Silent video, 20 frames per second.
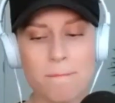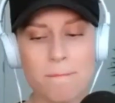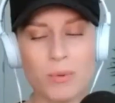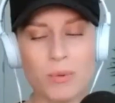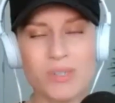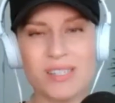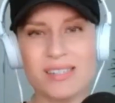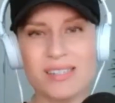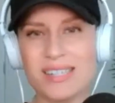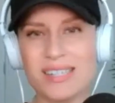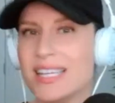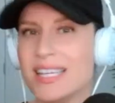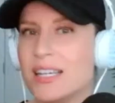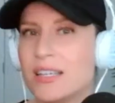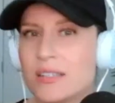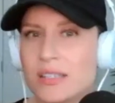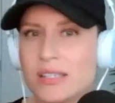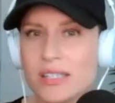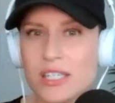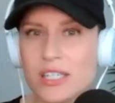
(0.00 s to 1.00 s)
it was a
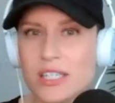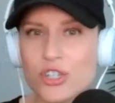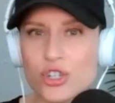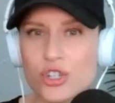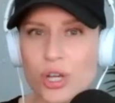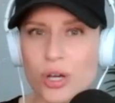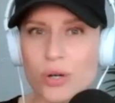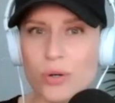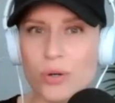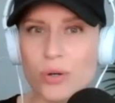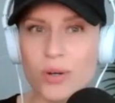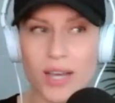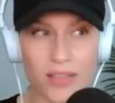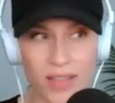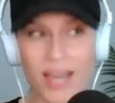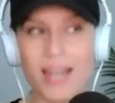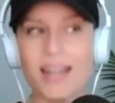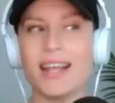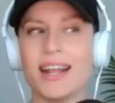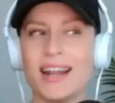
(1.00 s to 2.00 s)
TLC show
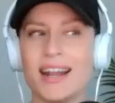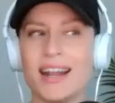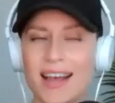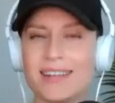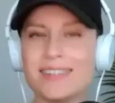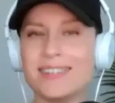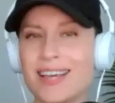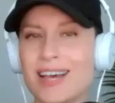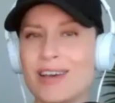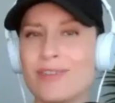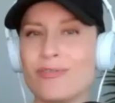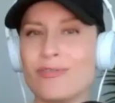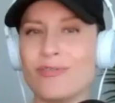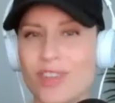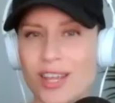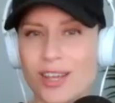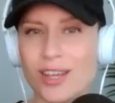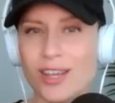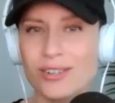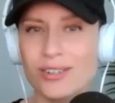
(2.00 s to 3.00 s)
and that it has that
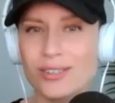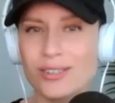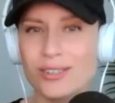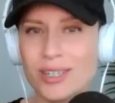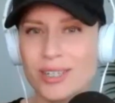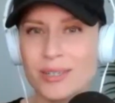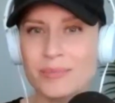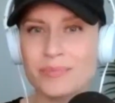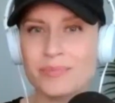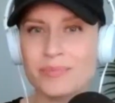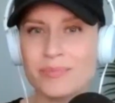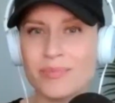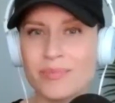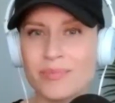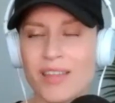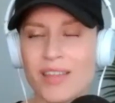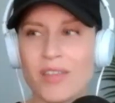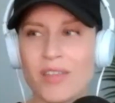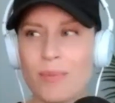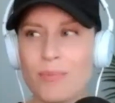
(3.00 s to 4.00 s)
feel.
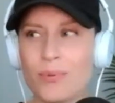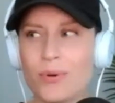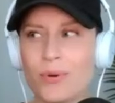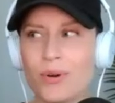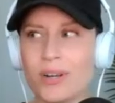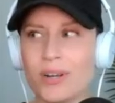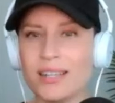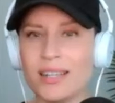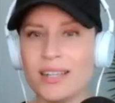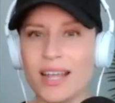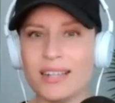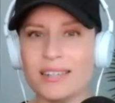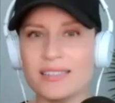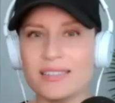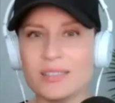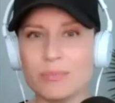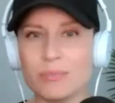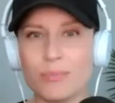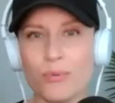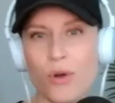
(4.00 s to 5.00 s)
And then they put in like
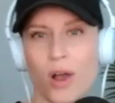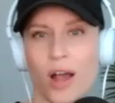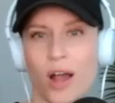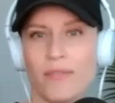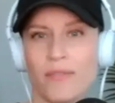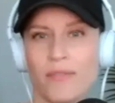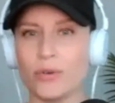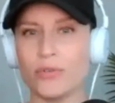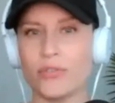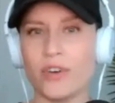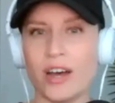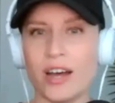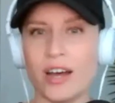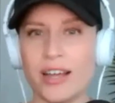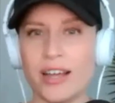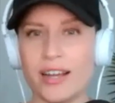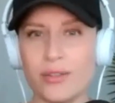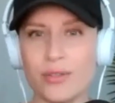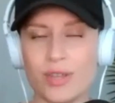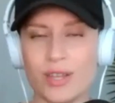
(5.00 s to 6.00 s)
some
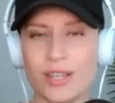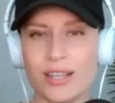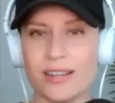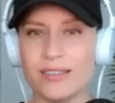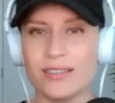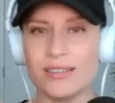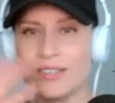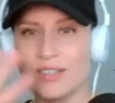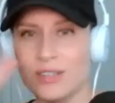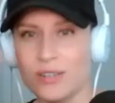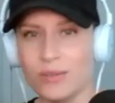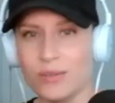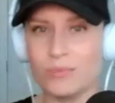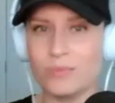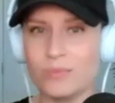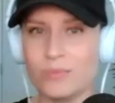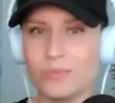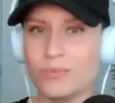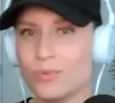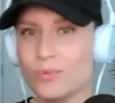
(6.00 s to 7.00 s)
Bravo-fied things to
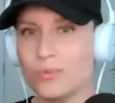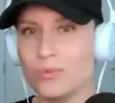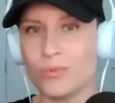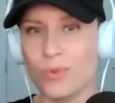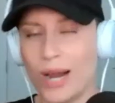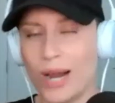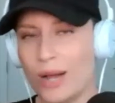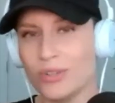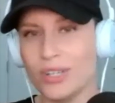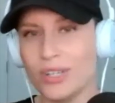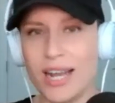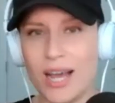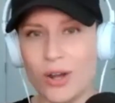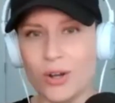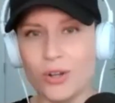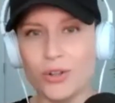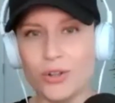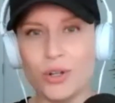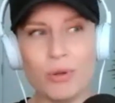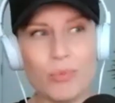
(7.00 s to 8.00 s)
round it
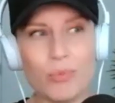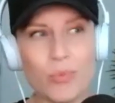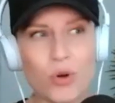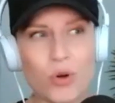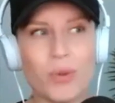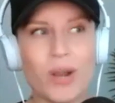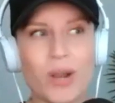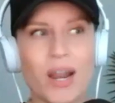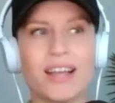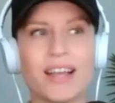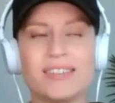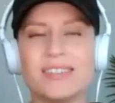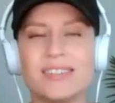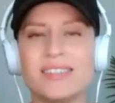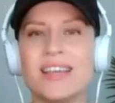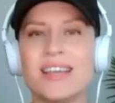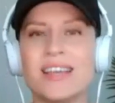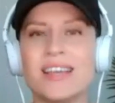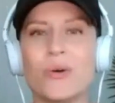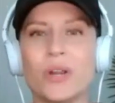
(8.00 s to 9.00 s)
out a little bit more, but I could
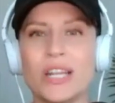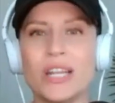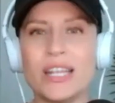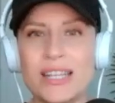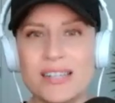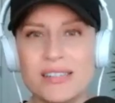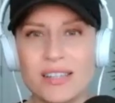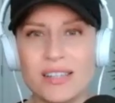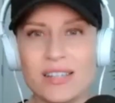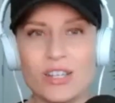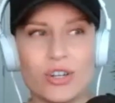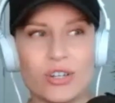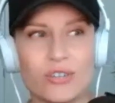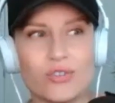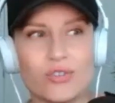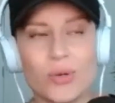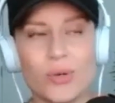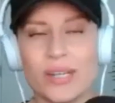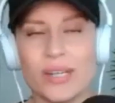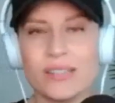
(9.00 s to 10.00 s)
see how it easily could
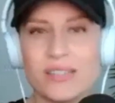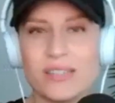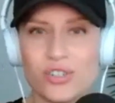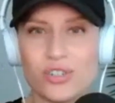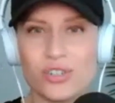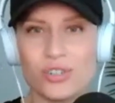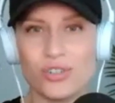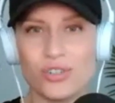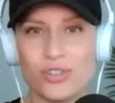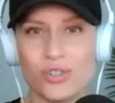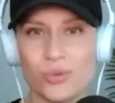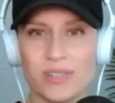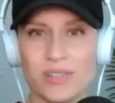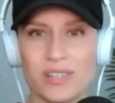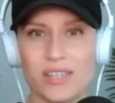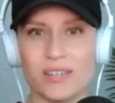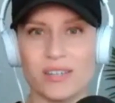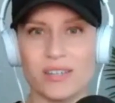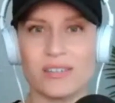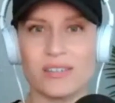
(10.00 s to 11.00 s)
have transitioned to a
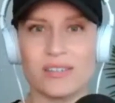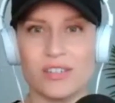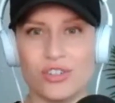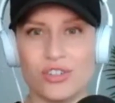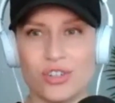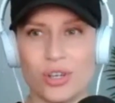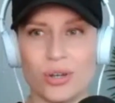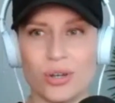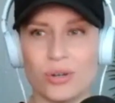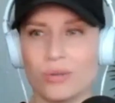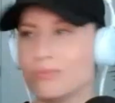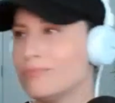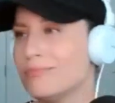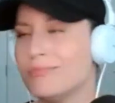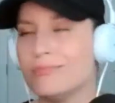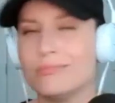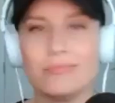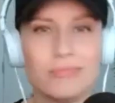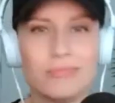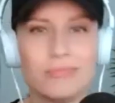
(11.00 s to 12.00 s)
TLC show
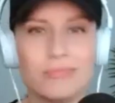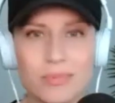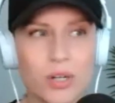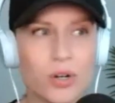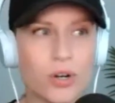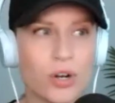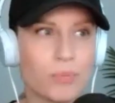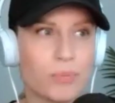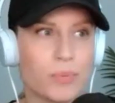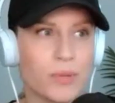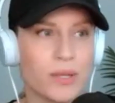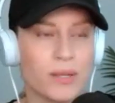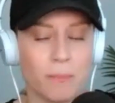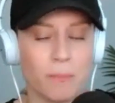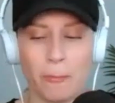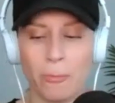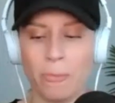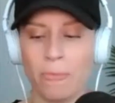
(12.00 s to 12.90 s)
in a heartbeat.